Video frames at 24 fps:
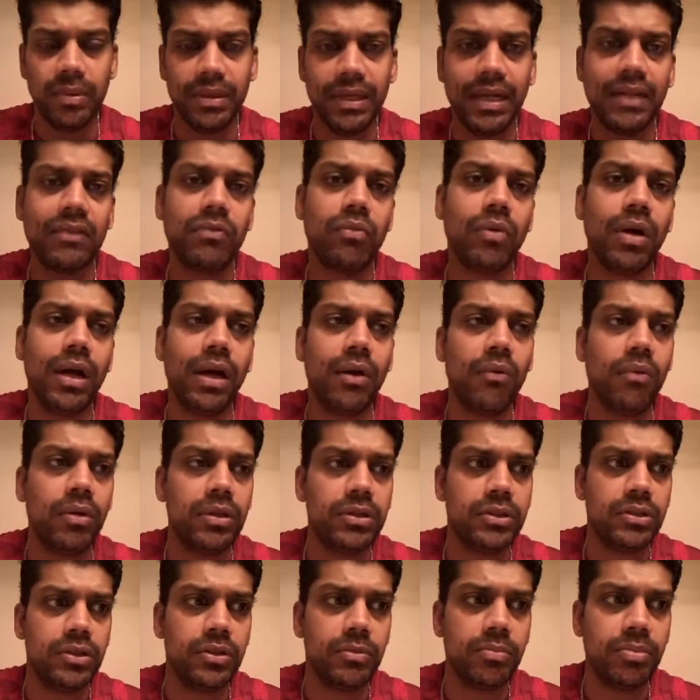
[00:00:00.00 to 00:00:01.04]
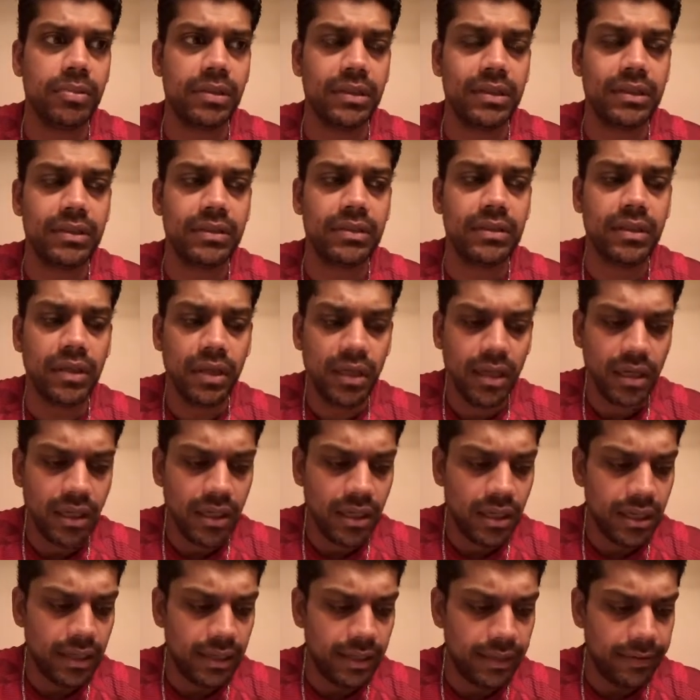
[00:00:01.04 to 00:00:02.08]
and that's why I want you to please
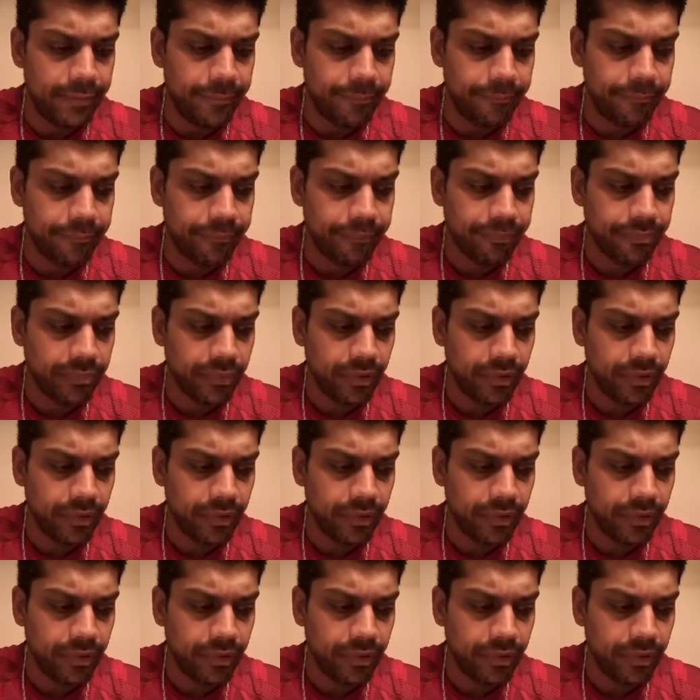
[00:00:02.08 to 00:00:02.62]
um,